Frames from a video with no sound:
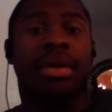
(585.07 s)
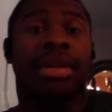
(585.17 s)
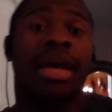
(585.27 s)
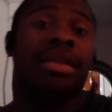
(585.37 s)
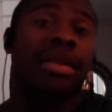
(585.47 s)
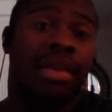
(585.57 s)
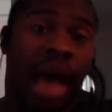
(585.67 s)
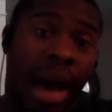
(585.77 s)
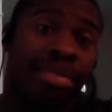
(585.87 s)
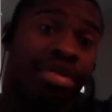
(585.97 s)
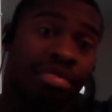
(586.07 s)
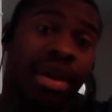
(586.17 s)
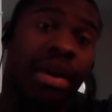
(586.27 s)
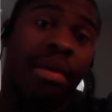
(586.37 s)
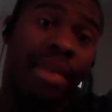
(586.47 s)
that the top
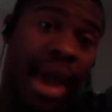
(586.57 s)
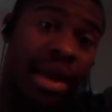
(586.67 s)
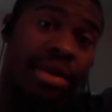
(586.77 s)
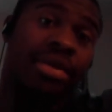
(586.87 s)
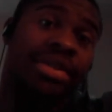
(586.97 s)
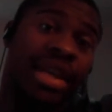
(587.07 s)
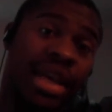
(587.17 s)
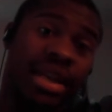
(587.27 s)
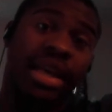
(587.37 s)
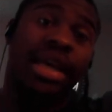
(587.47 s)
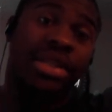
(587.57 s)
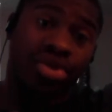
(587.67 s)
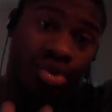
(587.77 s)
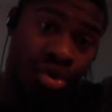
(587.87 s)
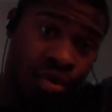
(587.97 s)
3 commanders in
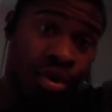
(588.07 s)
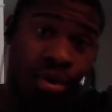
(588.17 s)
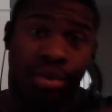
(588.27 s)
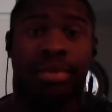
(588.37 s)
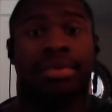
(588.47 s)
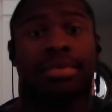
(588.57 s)
his crew